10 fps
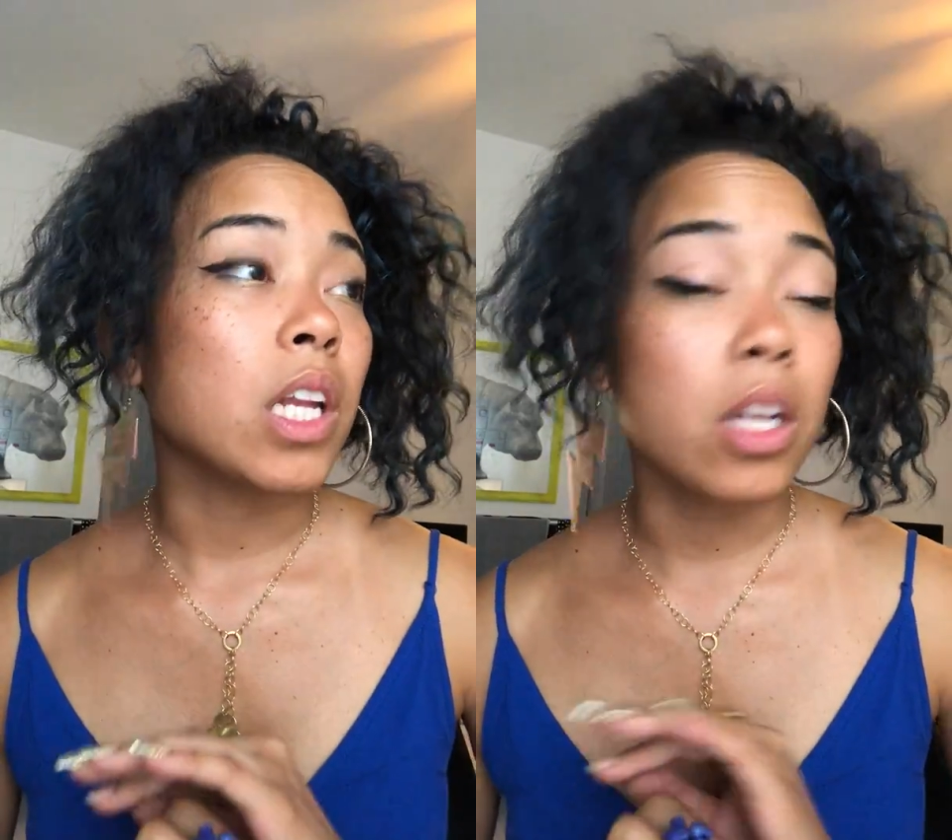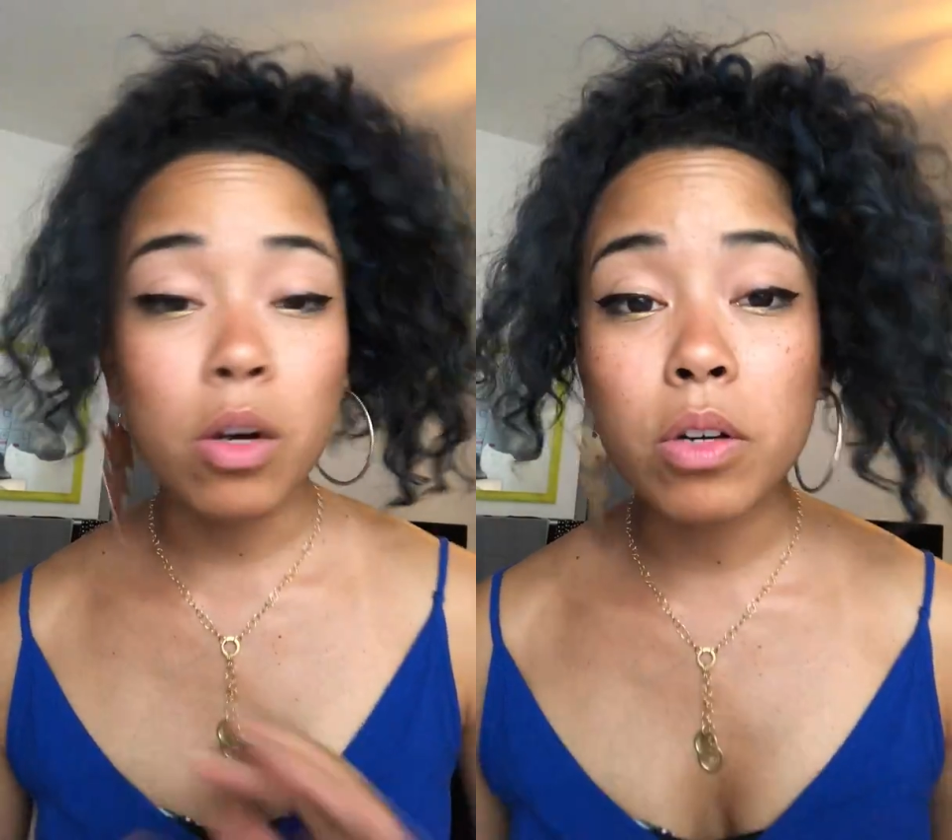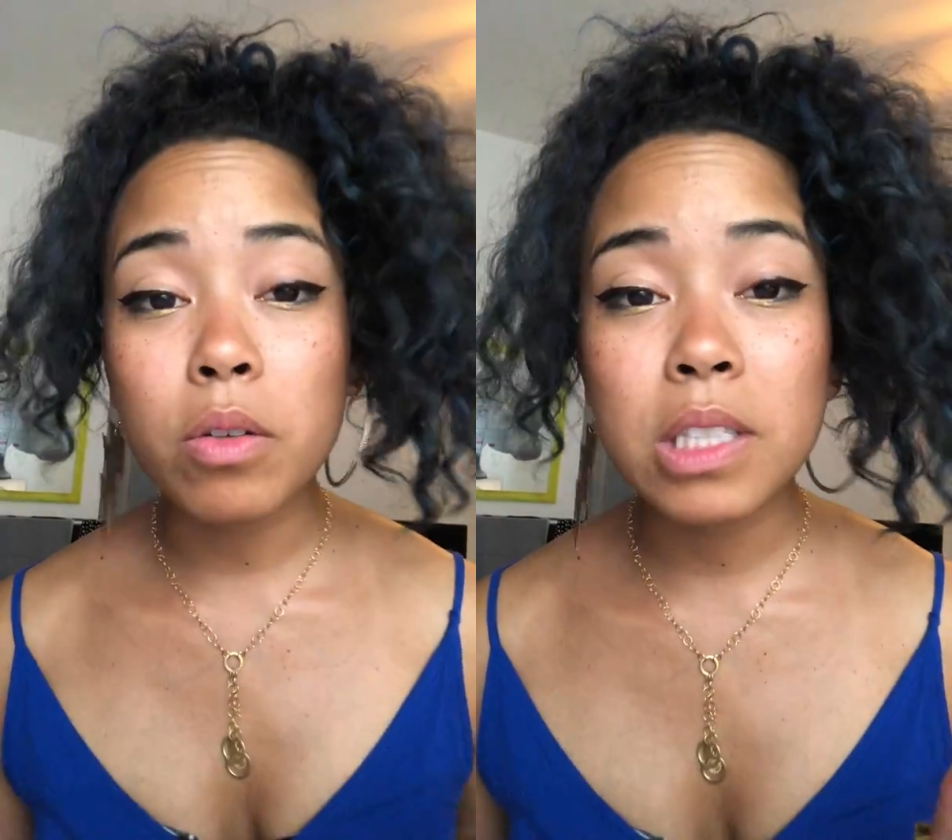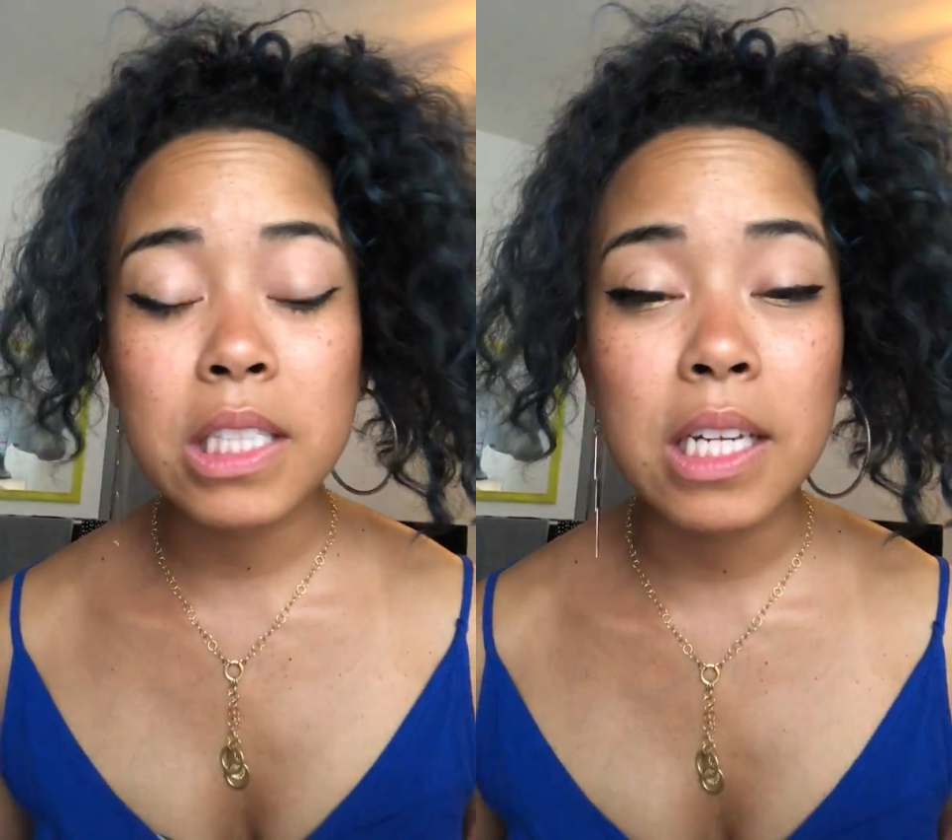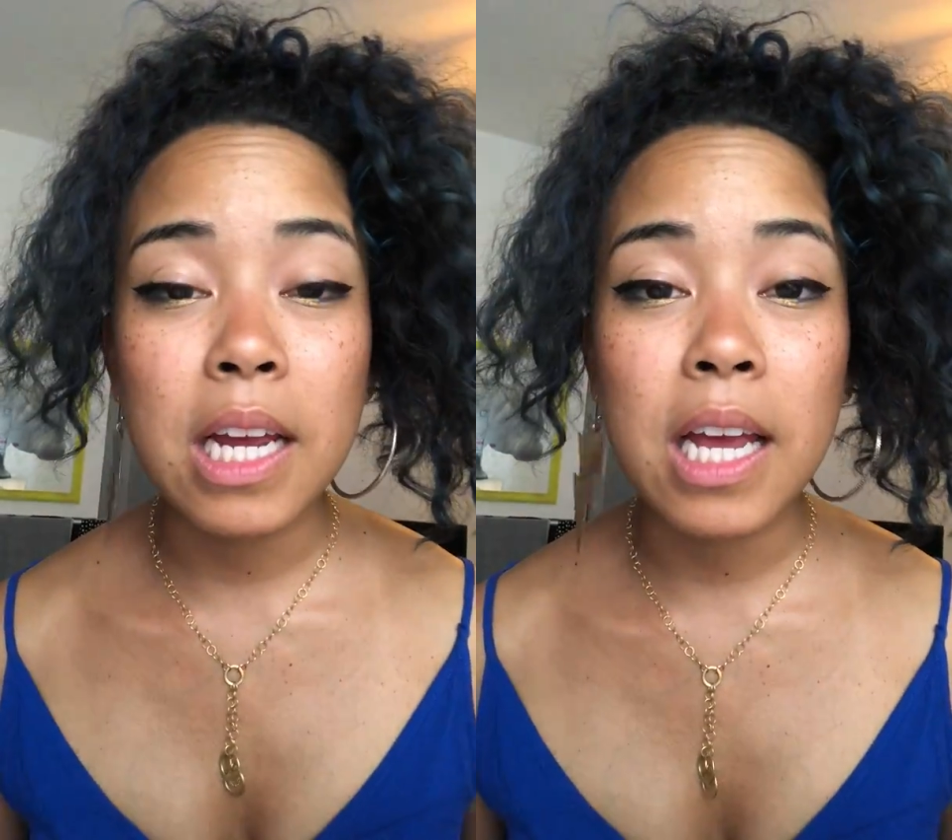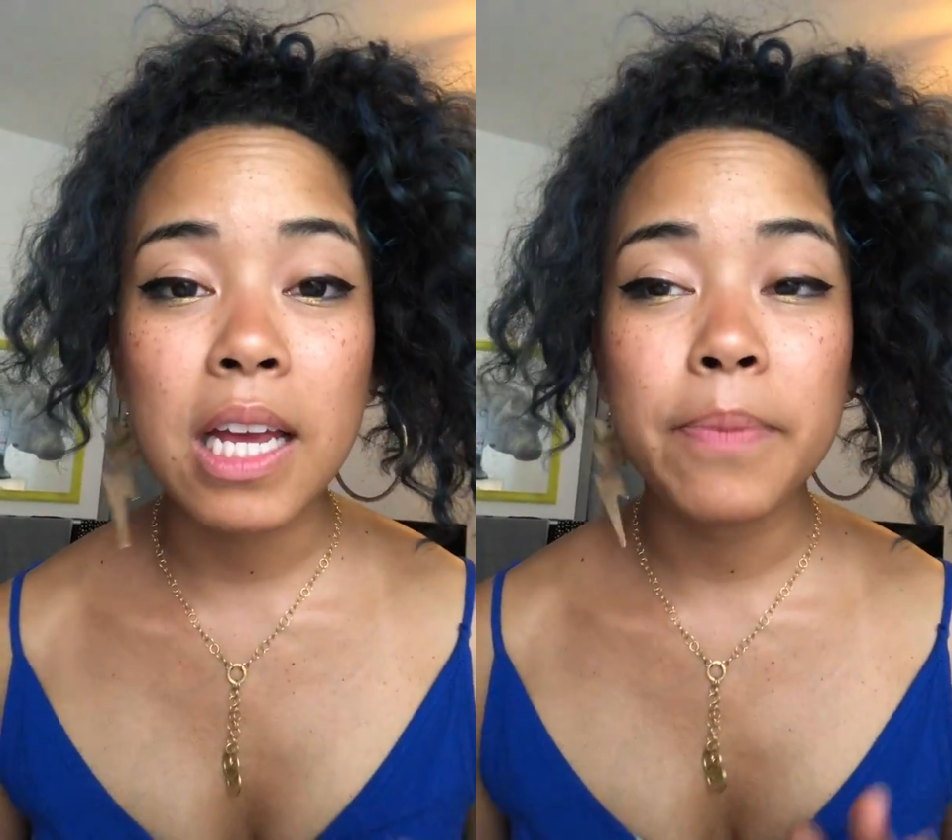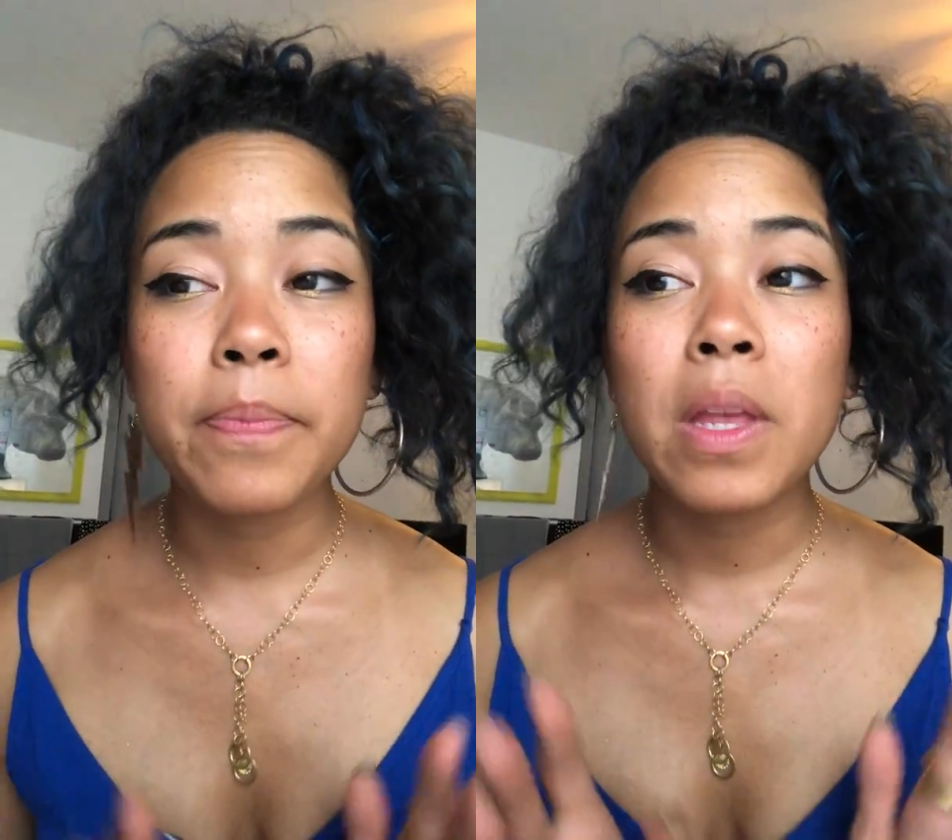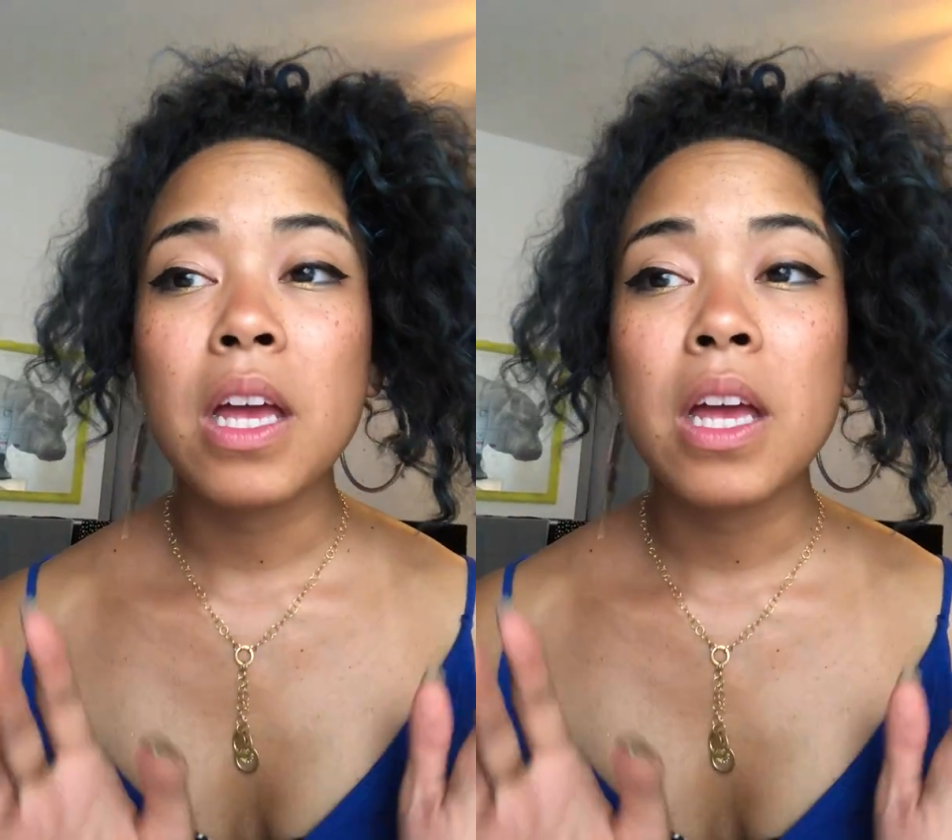No notes today,